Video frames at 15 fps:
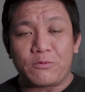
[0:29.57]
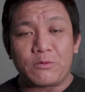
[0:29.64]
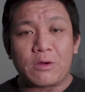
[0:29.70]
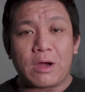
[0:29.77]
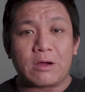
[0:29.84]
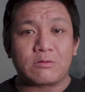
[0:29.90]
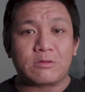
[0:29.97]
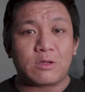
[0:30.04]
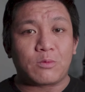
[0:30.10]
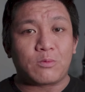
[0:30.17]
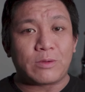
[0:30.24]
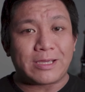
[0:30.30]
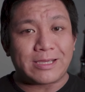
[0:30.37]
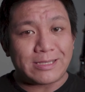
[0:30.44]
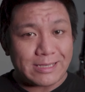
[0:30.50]
throughout the
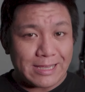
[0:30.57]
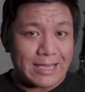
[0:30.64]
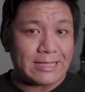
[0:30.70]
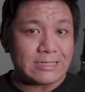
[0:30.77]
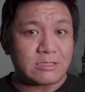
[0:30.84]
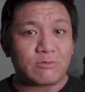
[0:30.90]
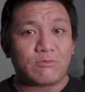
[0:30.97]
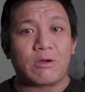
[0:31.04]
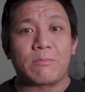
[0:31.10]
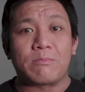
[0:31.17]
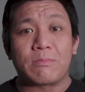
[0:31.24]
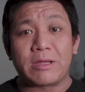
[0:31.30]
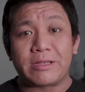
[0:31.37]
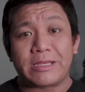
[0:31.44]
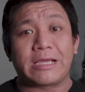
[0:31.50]
weekdays
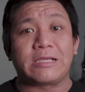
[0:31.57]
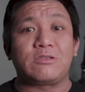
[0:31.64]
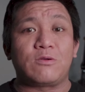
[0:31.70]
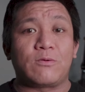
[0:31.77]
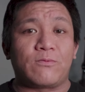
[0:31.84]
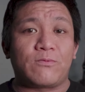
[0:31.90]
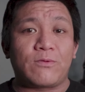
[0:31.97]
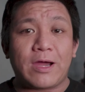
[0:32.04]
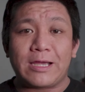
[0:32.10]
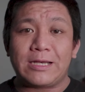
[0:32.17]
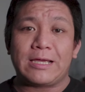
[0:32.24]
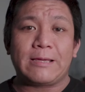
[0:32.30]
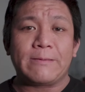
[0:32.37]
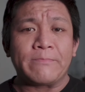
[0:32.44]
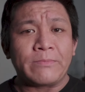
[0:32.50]
from Monday to
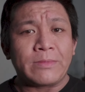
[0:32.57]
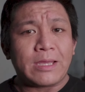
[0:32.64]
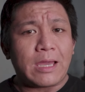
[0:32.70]
Friday